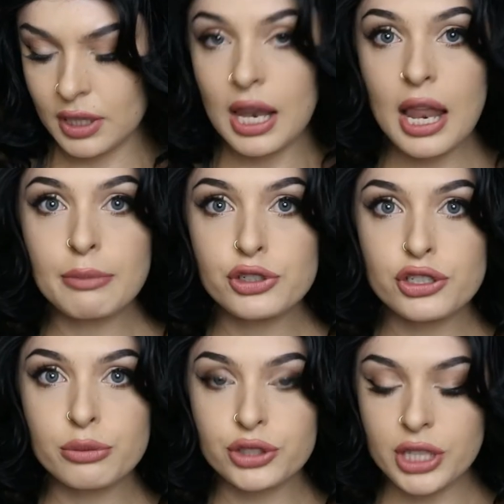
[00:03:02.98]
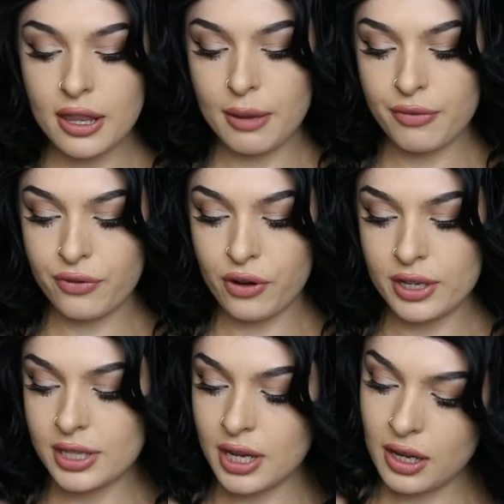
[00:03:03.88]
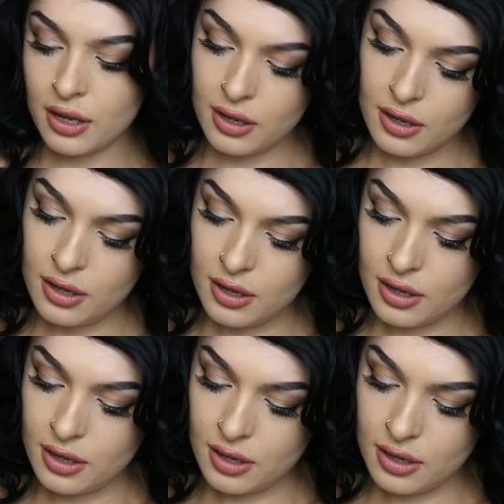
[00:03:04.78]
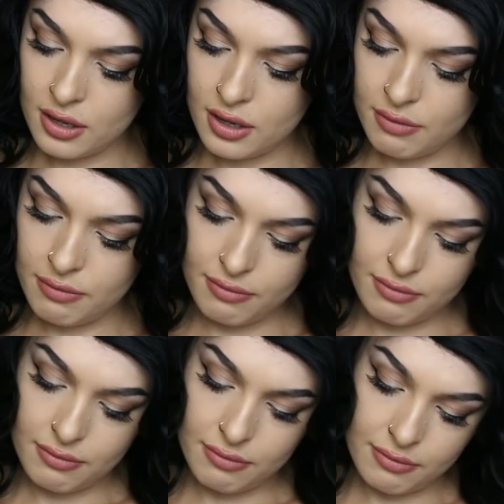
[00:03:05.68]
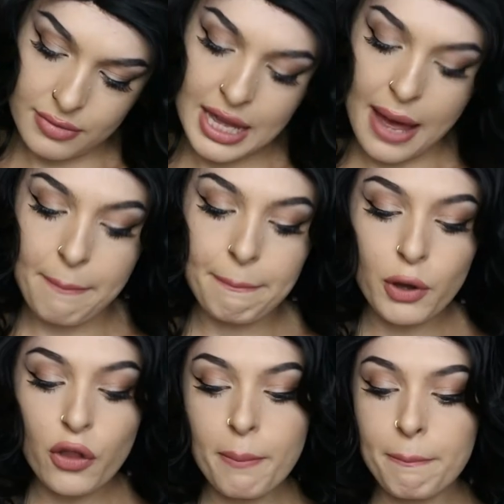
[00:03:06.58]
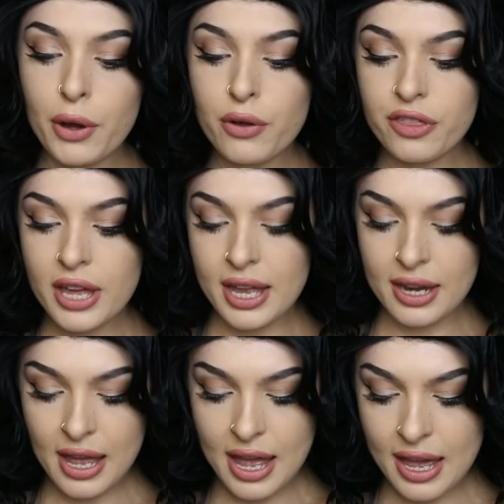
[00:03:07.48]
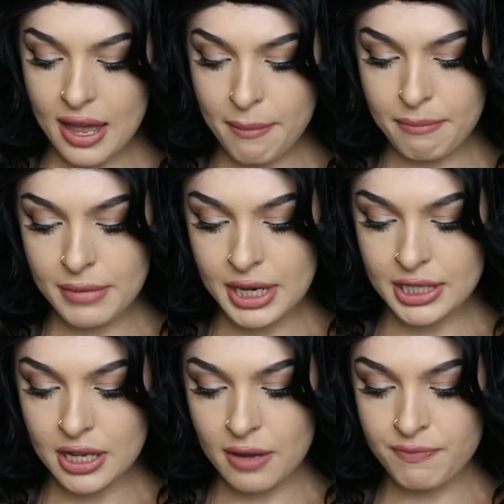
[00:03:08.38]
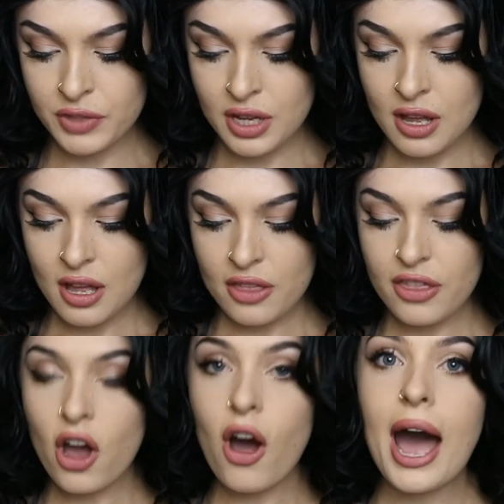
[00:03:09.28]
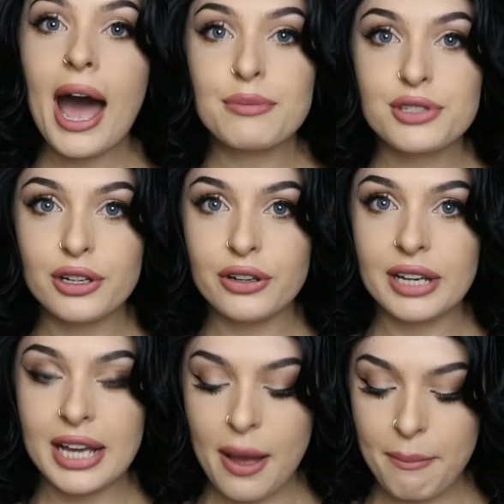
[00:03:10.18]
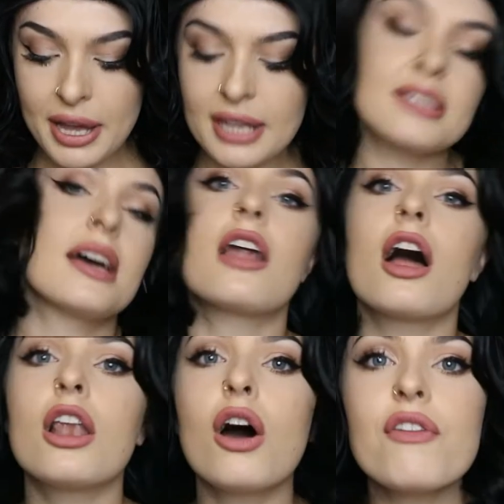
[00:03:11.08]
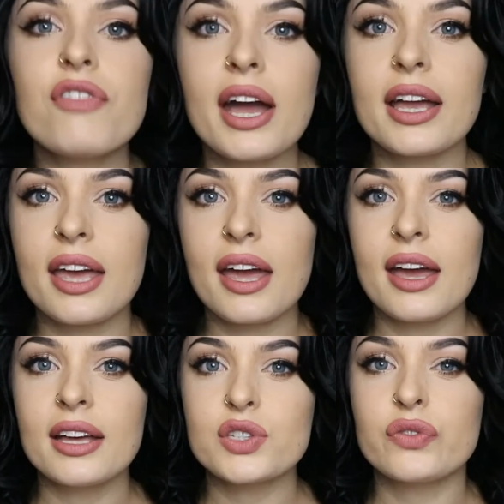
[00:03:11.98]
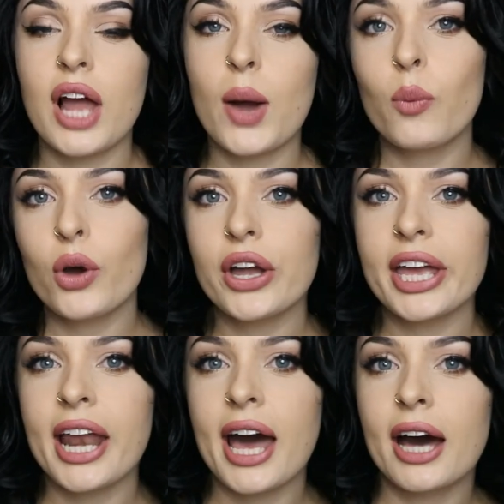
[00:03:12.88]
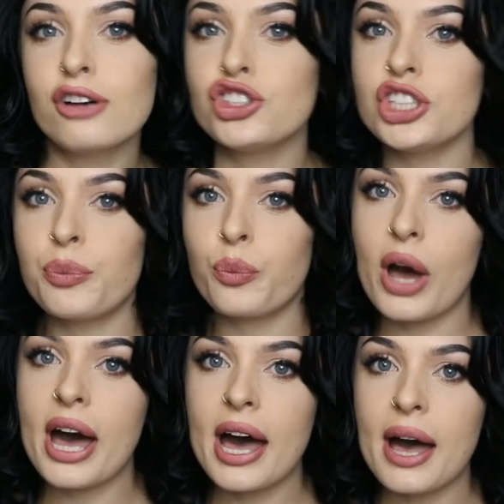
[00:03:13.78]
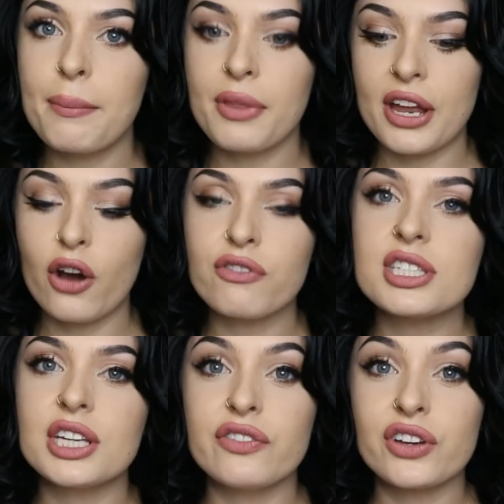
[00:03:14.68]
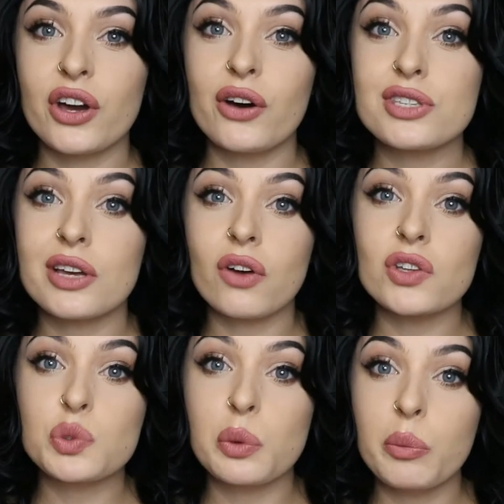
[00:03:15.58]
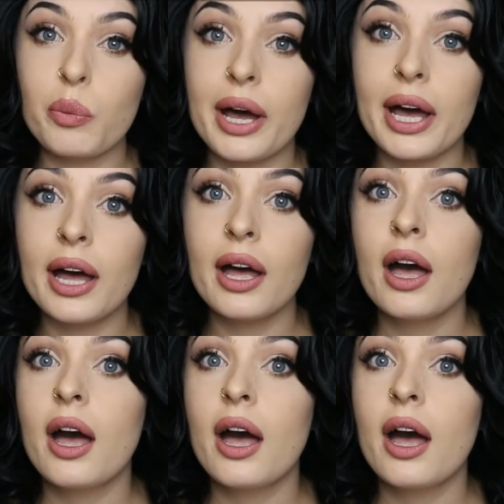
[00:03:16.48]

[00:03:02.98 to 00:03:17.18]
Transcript: Let me just double check that before I say. Um, yeah, got them both in a medium. They are absolutely amazing. A lot of their gear is for like working out, gym wear, but then obviously for girls they've got swimwear.